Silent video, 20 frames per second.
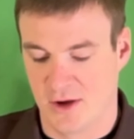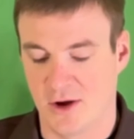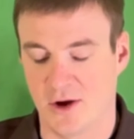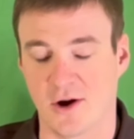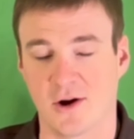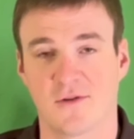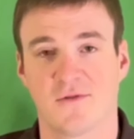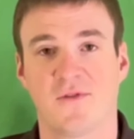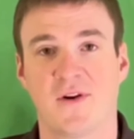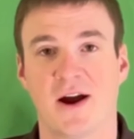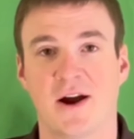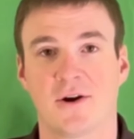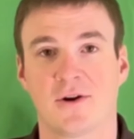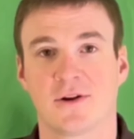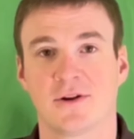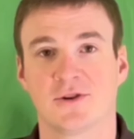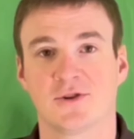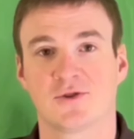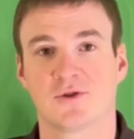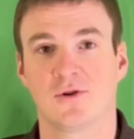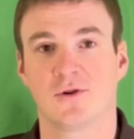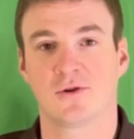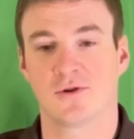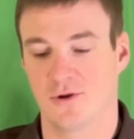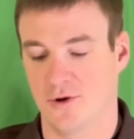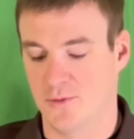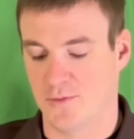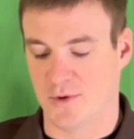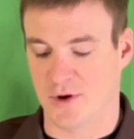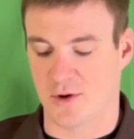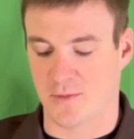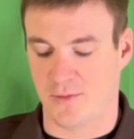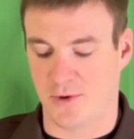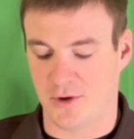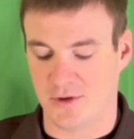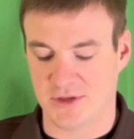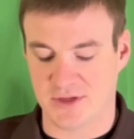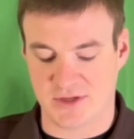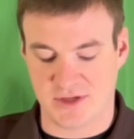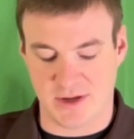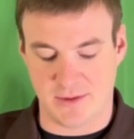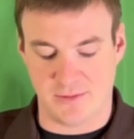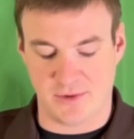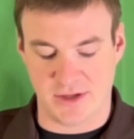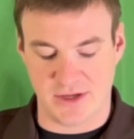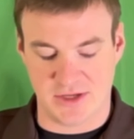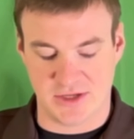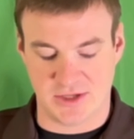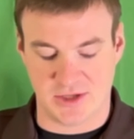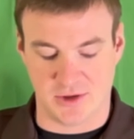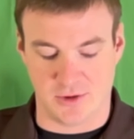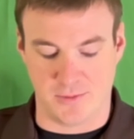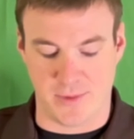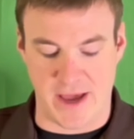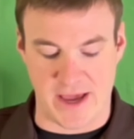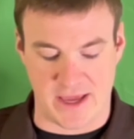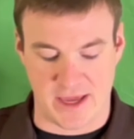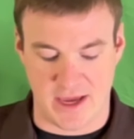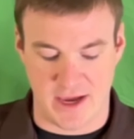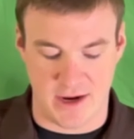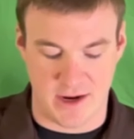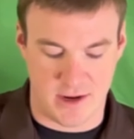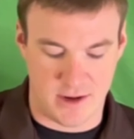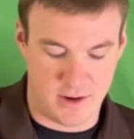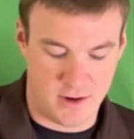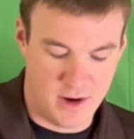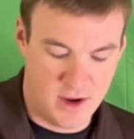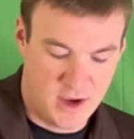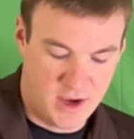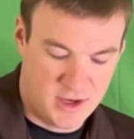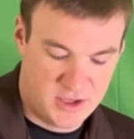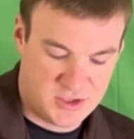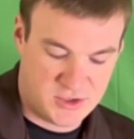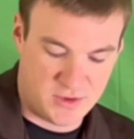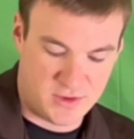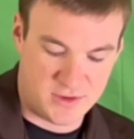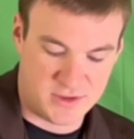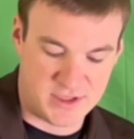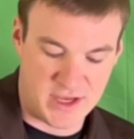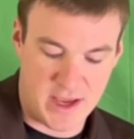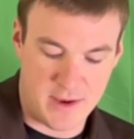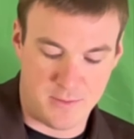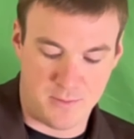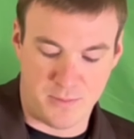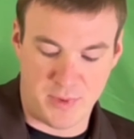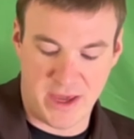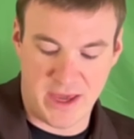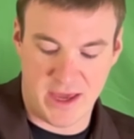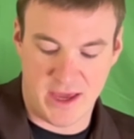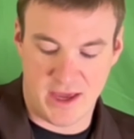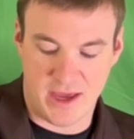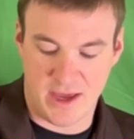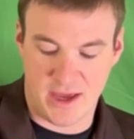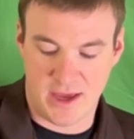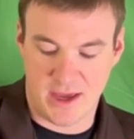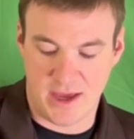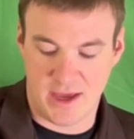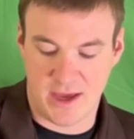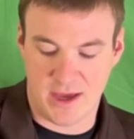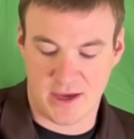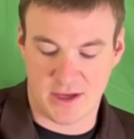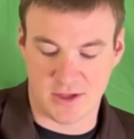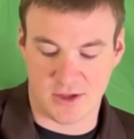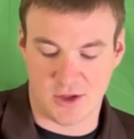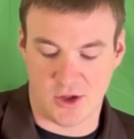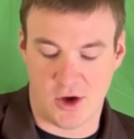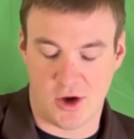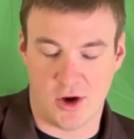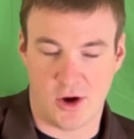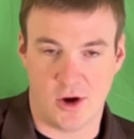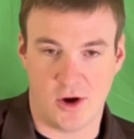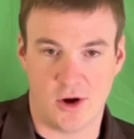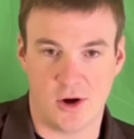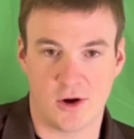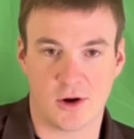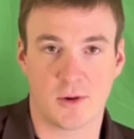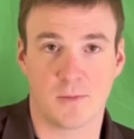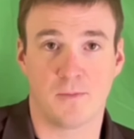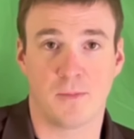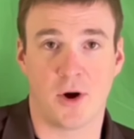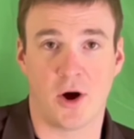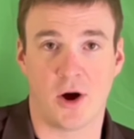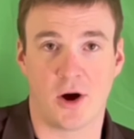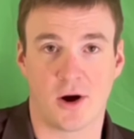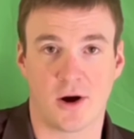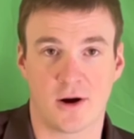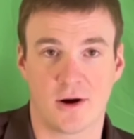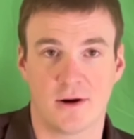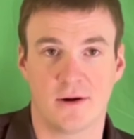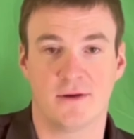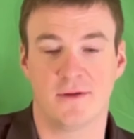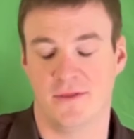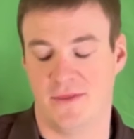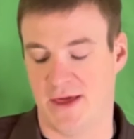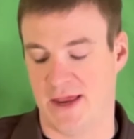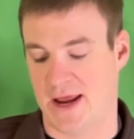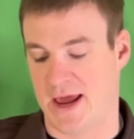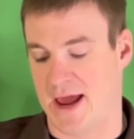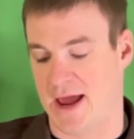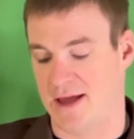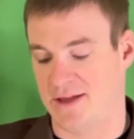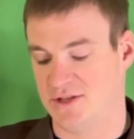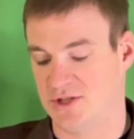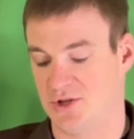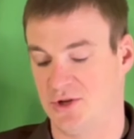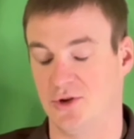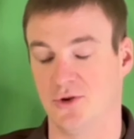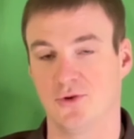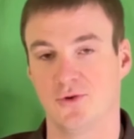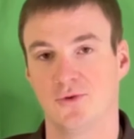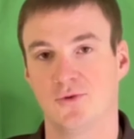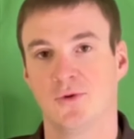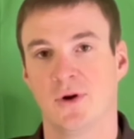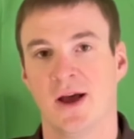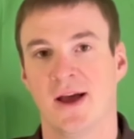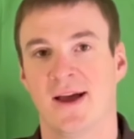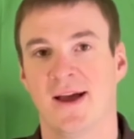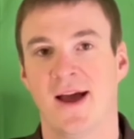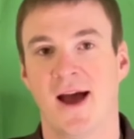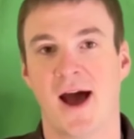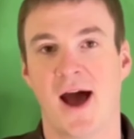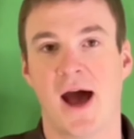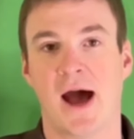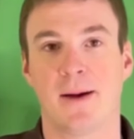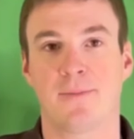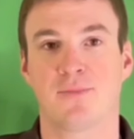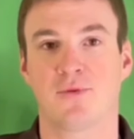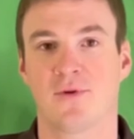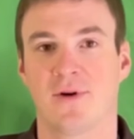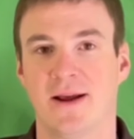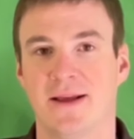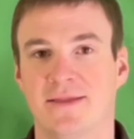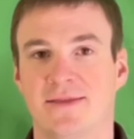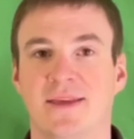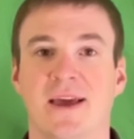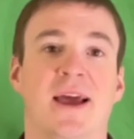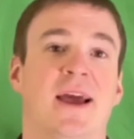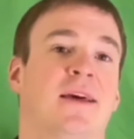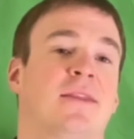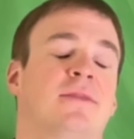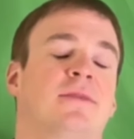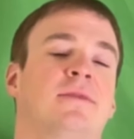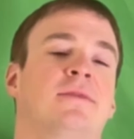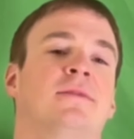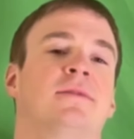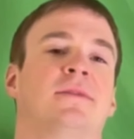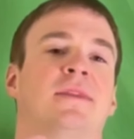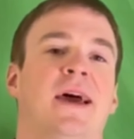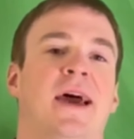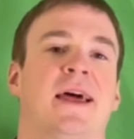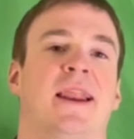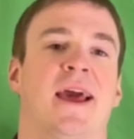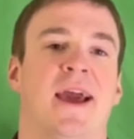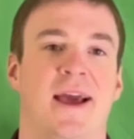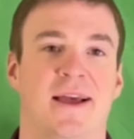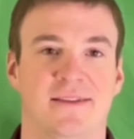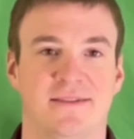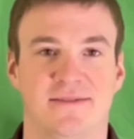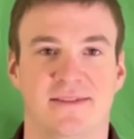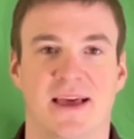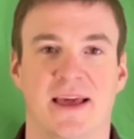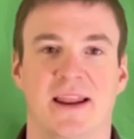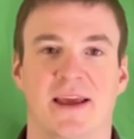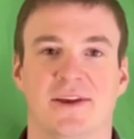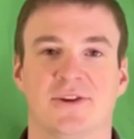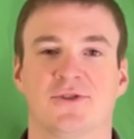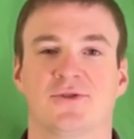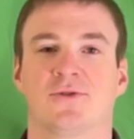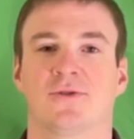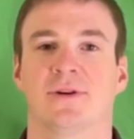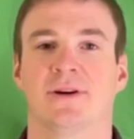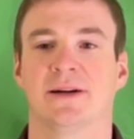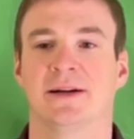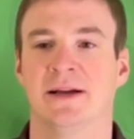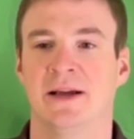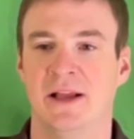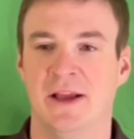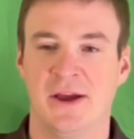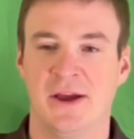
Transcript: our fire control group and our bolt assembly is still back here, so there's a big long bar that has to operate that adds that extra